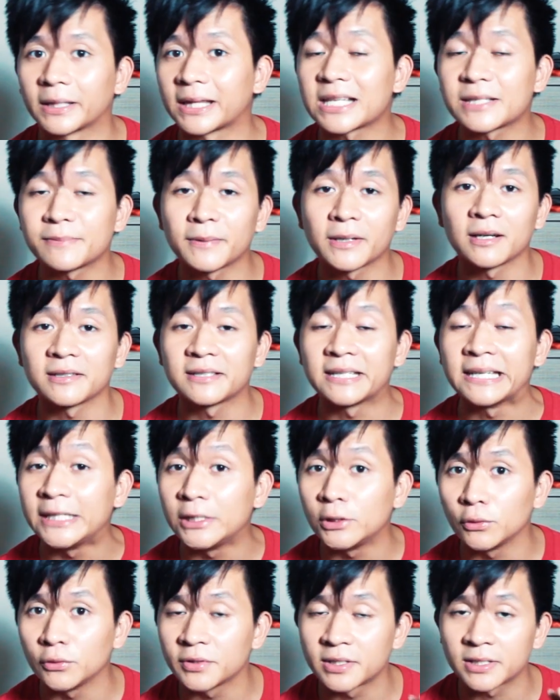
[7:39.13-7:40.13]
but that's because he
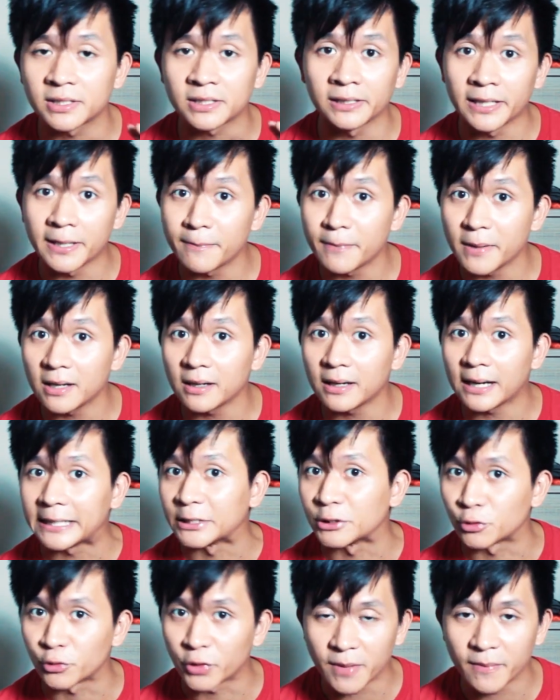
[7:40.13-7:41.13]
used sleeping
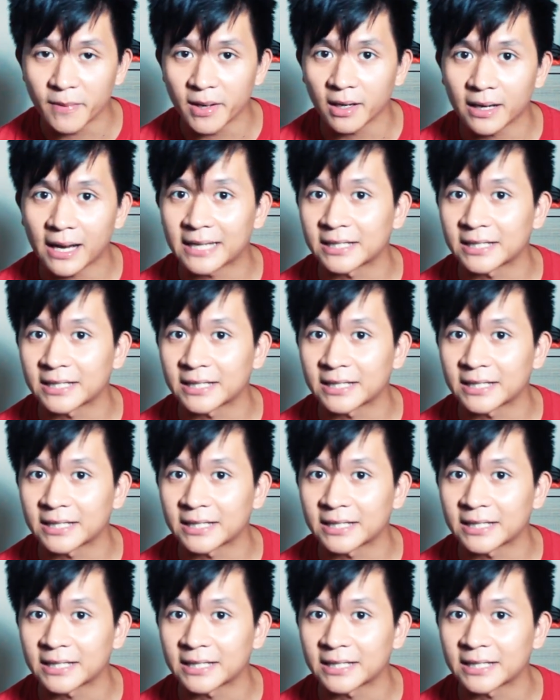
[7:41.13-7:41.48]
and dreaming